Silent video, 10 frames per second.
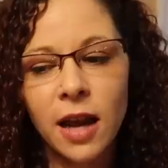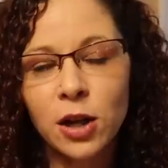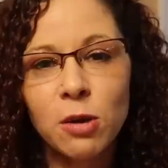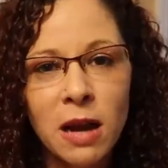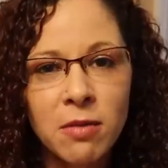Now
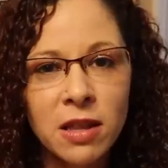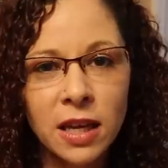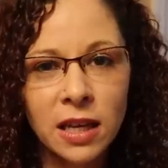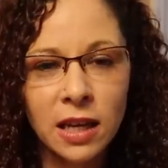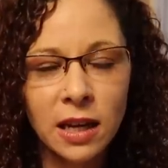you may be
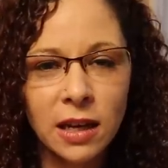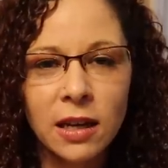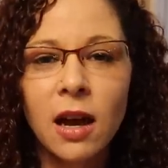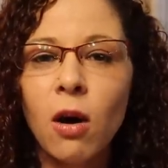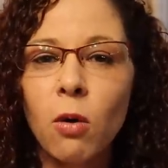
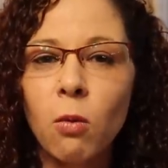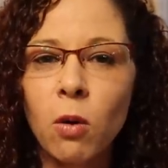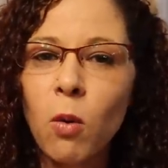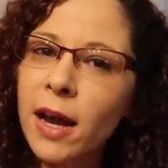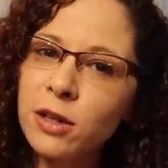thinking,
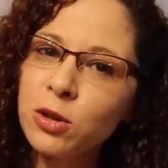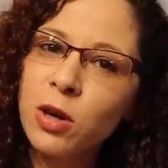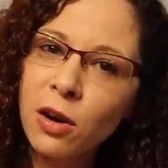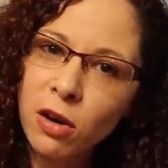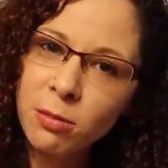well, why did you
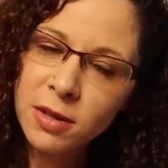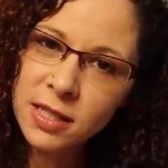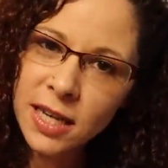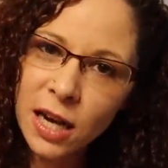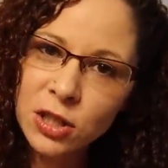cover up
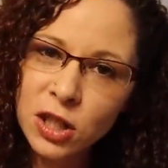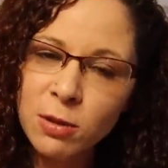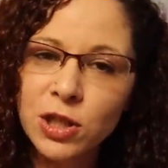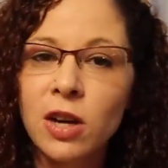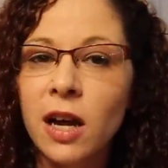this tattoo
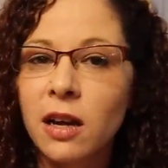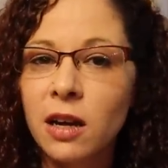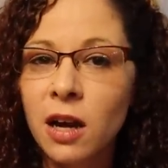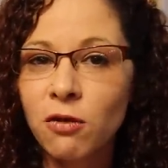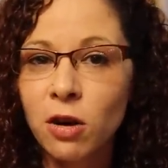but you're not
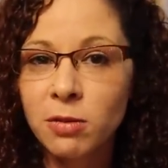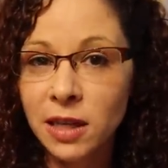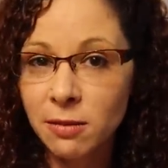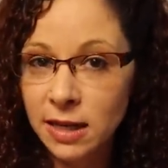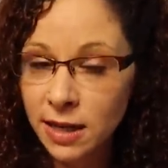gonna cover up the
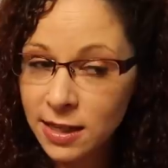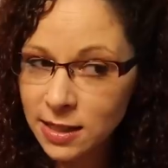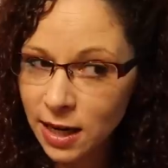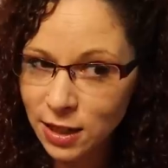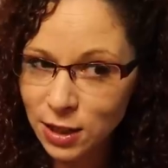Gimme Kiss
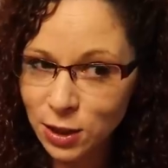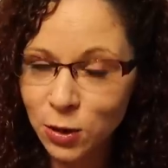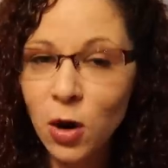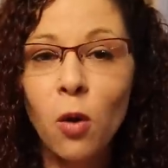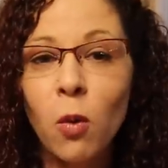
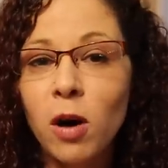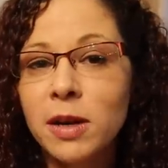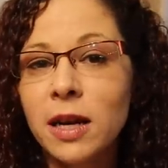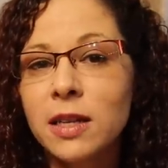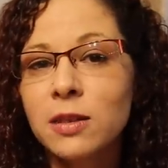tattoo? Well,
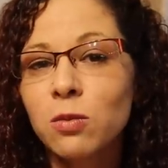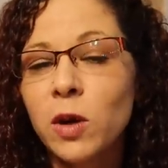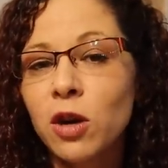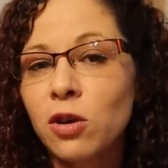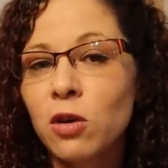because
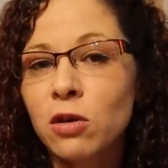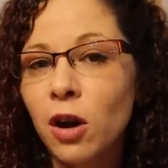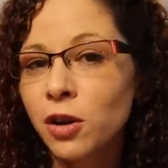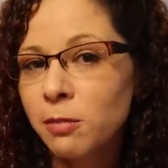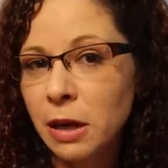we are no
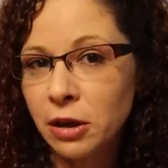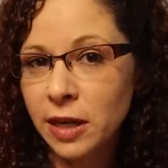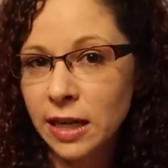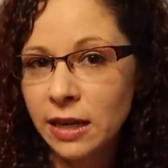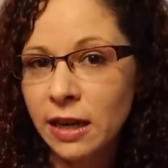longer
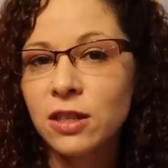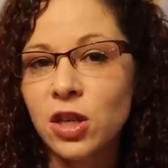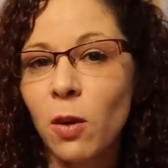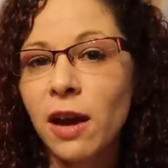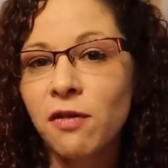married,
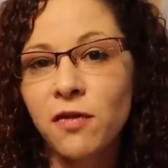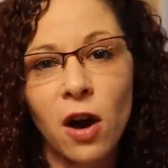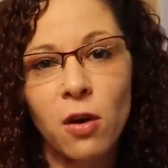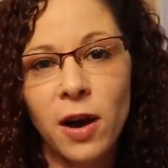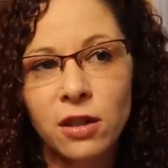so I
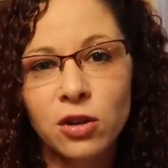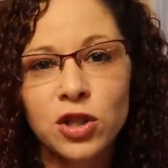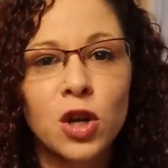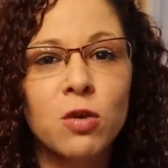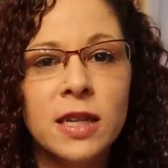felt
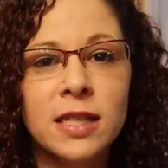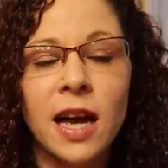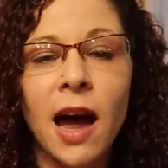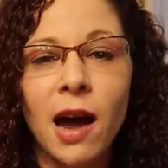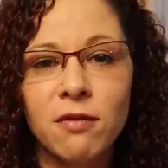there's no need
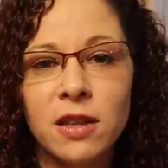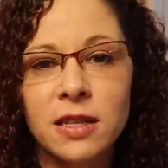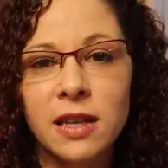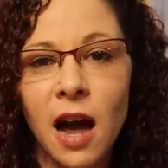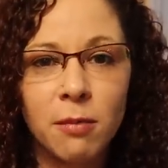to have
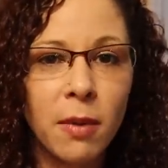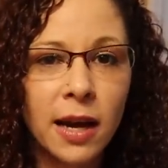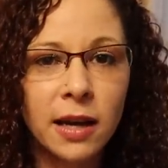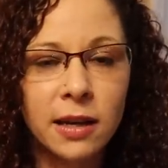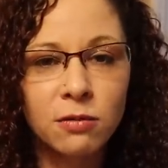this on
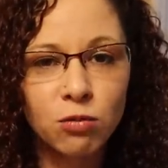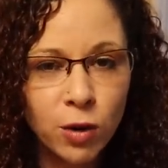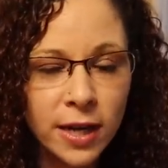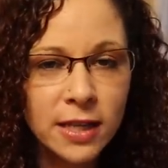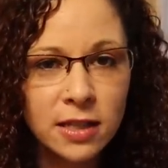my
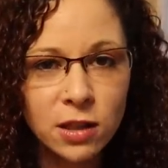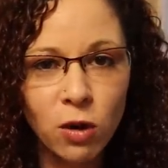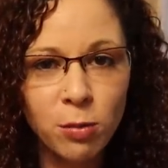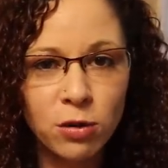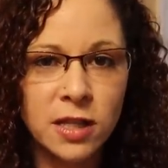wrist to
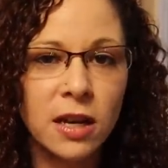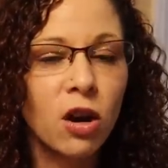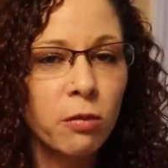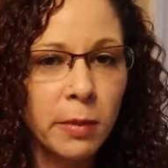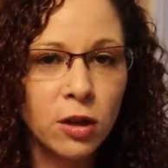represent
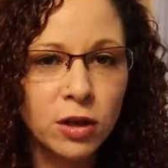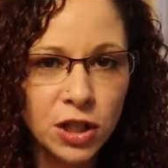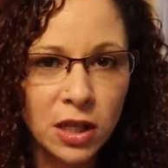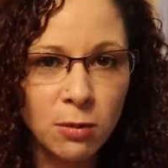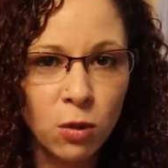our
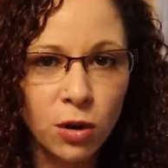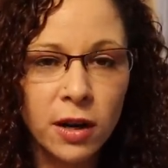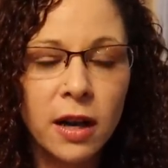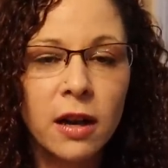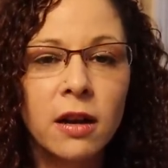marriage anymore.